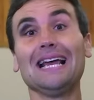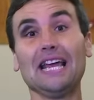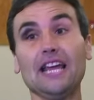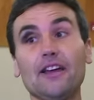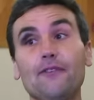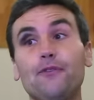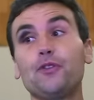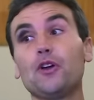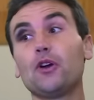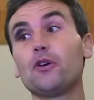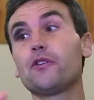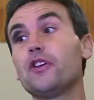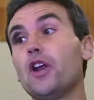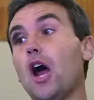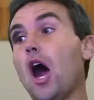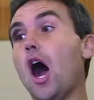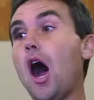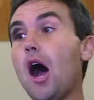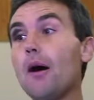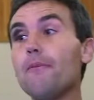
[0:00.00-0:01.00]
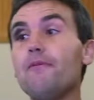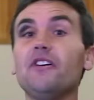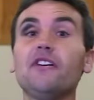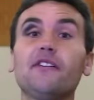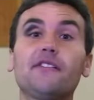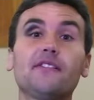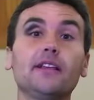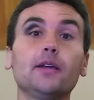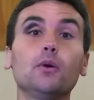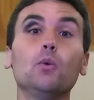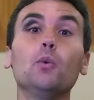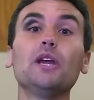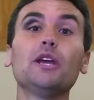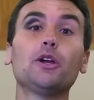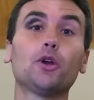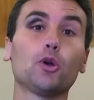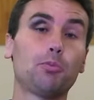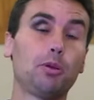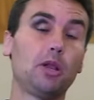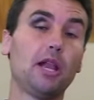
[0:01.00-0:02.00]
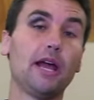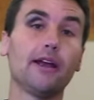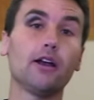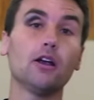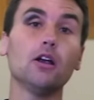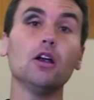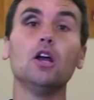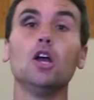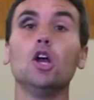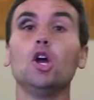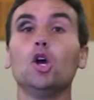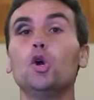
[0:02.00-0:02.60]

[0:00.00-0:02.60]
if there's an obviously weaker player